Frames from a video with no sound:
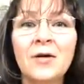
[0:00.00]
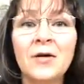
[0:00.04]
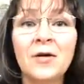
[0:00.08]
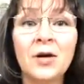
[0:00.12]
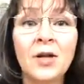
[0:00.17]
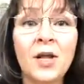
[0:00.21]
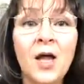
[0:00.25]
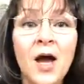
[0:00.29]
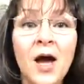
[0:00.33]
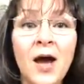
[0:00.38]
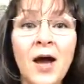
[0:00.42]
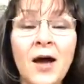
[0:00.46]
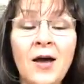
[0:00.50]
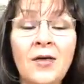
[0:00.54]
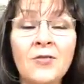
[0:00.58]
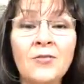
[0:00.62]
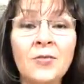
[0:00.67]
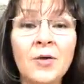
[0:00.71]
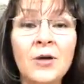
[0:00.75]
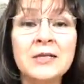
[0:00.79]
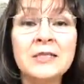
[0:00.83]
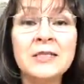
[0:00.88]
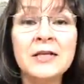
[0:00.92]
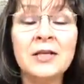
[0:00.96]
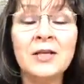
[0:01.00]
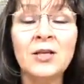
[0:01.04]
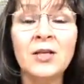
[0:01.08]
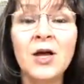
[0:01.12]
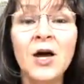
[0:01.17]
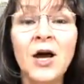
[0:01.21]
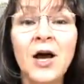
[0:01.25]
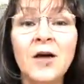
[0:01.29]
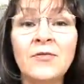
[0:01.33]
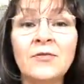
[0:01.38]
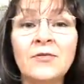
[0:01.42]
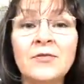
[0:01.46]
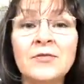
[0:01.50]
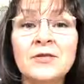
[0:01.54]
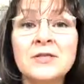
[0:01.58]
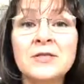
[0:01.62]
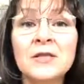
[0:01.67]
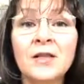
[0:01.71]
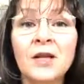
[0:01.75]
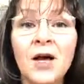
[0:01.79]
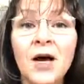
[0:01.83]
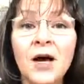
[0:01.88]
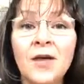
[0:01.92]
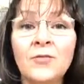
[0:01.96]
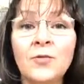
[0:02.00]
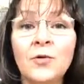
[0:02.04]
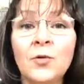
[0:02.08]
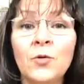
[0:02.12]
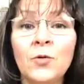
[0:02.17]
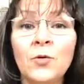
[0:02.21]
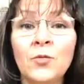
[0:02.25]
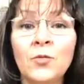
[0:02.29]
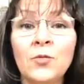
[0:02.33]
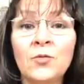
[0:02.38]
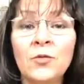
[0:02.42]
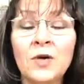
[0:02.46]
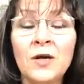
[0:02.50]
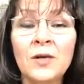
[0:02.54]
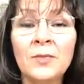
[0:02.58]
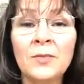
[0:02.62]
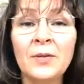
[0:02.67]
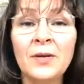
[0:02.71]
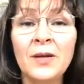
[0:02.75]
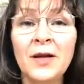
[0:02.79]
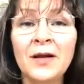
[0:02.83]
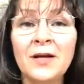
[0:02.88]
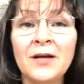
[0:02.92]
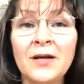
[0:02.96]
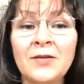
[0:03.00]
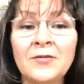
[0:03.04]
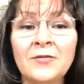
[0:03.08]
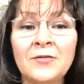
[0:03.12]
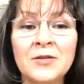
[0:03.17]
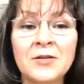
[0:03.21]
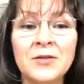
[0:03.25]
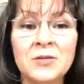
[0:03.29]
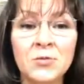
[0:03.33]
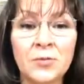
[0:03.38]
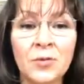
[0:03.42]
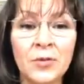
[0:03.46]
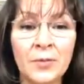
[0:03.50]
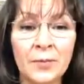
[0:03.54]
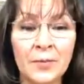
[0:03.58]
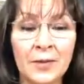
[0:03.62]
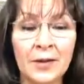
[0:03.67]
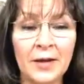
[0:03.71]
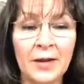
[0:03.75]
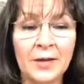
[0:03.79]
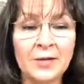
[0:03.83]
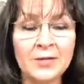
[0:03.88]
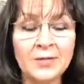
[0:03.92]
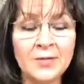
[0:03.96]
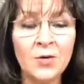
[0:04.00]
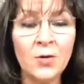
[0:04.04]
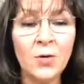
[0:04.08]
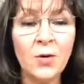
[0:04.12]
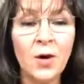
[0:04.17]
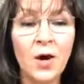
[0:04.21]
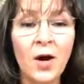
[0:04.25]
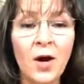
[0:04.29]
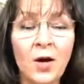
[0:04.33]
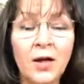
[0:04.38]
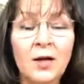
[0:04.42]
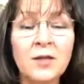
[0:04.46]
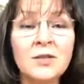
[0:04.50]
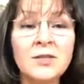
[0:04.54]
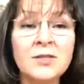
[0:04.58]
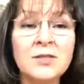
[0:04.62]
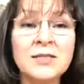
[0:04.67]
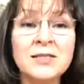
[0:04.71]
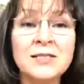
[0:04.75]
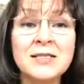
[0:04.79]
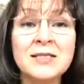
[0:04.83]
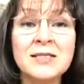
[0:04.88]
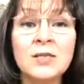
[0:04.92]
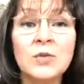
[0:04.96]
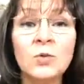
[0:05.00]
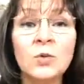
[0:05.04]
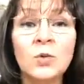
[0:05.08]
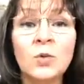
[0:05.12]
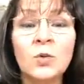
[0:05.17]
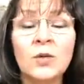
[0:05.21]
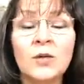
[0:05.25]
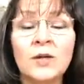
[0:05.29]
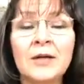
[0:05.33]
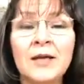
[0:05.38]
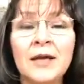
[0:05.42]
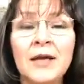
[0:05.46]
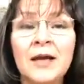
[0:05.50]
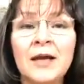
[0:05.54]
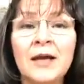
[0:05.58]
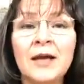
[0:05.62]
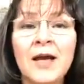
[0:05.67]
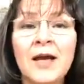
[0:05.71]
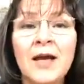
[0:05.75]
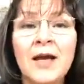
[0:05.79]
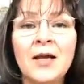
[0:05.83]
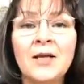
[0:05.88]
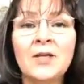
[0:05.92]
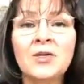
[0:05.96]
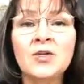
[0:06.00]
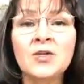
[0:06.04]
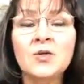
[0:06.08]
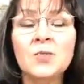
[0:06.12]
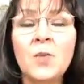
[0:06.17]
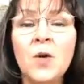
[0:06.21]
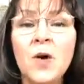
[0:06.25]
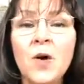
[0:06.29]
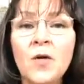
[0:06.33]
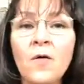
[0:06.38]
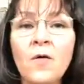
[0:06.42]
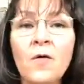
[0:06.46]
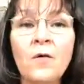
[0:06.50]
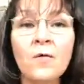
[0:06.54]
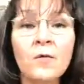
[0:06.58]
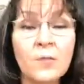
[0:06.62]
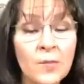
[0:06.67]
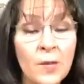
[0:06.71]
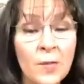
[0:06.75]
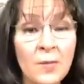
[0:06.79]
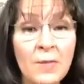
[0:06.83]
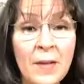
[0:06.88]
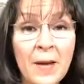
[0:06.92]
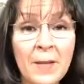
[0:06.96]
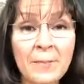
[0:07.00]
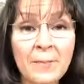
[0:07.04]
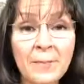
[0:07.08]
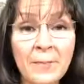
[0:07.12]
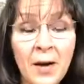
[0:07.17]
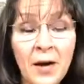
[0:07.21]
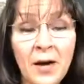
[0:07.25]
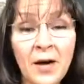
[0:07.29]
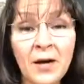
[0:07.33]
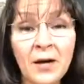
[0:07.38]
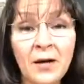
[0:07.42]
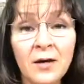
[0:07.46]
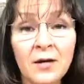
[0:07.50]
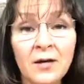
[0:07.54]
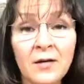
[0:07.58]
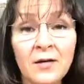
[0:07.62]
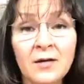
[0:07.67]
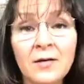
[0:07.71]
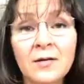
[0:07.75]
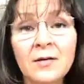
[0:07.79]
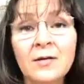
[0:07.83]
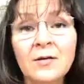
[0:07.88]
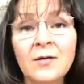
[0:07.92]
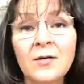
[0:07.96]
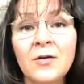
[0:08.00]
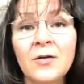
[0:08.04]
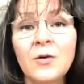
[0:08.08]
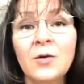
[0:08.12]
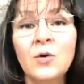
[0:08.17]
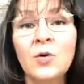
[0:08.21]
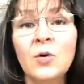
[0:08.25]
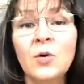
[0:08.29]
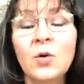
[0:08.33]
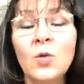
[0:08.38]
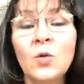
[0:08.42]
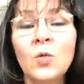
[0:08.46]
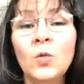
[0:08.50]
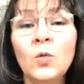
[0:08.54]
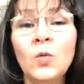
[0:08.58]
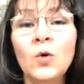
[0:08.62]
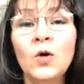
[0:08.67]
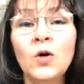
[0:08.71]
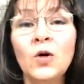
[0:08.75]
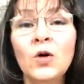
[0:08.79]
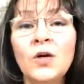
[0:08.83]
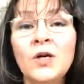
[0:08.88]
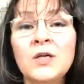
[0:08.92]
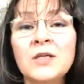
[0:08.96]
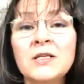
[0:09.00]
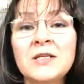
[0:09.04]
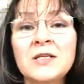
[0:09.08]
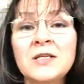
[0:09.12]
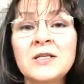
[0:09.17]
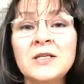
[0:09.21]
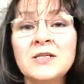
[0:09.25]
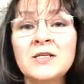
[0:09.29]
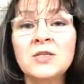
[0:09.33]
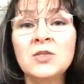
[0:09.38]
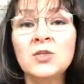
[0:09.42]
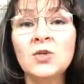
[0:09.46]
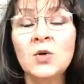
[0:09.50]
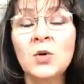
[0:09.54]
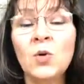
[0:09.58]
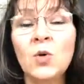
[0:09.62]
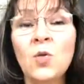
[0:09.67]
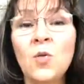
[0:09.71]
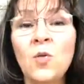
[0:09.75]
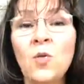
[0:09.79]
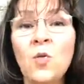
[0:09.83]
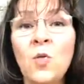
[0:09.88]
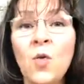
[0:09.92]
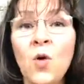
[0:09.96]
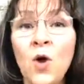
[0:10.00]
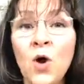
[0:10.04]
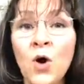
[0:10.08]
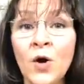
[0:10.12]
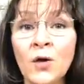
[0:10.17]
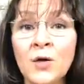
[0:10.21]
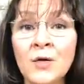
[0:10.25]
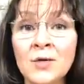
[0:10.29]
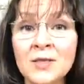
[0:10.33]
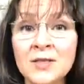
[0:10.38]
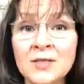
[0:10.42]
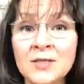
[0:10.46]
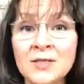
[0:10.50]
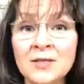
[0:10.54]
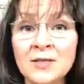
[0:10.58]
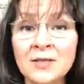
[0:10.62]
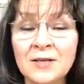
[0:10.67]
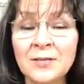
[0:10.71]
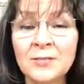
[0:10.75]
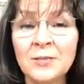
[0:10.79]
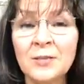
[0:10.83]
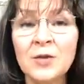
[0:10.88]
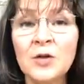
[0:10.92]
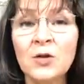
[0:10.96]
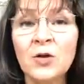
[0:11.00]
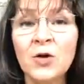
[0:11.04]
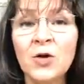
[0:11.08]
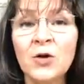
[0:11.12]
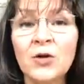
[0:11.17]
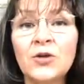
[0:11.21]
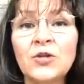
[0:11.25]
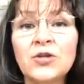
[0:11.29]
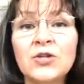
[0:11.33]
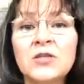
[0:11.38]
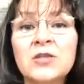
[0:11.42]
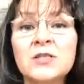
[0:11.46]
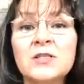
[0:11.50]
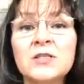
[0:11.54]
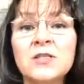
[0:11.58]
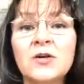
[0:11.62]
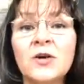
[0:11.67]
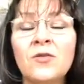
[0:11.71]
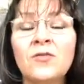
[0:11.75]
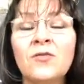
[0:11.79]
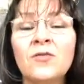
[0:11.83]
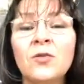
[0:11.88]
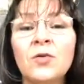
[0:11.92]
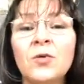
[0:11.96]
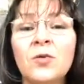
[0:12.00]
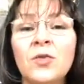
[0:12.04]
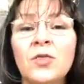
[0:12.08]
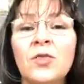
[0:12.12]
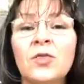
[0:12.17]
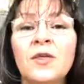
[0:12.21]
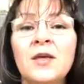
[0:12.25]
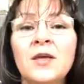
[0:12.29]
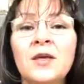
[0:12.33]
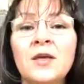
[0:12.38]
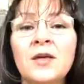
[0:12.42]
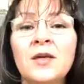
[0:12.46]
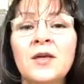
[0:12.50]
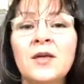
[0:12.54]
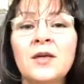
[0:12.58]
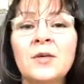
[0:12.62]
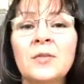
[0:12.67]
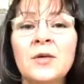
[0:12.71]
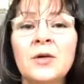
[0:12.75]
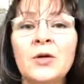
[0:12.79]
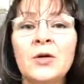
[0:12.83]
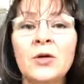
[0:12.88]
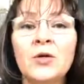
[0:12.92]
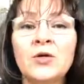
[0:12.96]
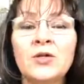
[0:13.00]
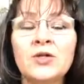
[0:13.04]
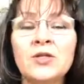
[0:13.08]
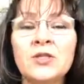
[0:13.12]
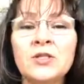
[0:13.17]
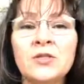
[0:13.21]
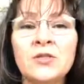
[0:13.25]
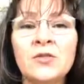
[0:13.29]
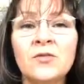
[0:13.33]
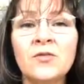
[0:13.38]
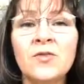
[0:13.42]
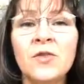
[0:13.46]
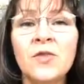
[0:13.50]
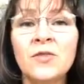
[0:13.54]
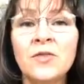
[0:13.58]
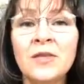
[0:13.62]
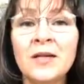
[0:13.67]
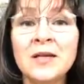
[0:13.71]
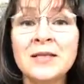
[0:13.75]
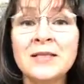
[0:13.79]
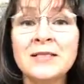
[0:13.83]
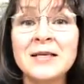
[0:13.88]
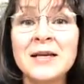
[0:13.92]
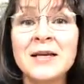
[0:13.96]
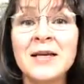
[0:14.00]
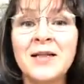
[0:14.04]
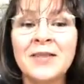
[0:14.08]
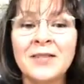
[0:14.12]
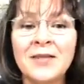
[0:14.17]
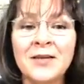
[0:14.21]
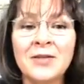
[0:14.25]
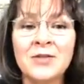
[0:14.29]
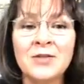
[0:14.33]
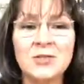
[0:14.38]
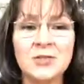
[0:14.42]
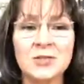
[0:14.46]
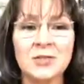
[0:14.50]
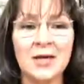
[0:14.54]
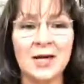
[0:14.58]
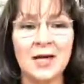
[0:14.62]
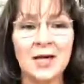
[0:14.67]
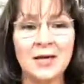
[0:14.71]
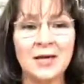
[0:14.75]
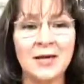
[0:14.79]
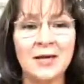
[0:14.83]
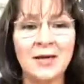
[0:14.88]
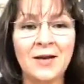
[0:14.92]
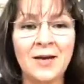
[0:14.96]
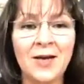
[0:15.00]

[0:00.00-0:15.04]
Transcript: live, write down live if it's live, or replay if it's replay. So I'll see you all again tomorrow. Remember, your word is your wand. Be conscious of your thinking, and be conscious of the things that you say.